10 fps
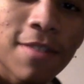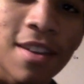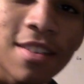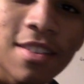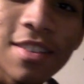
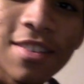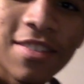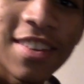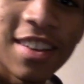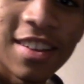face.
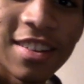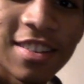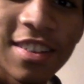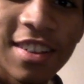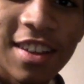because.
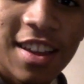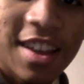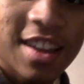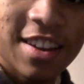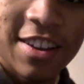
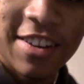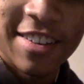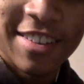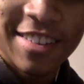And here it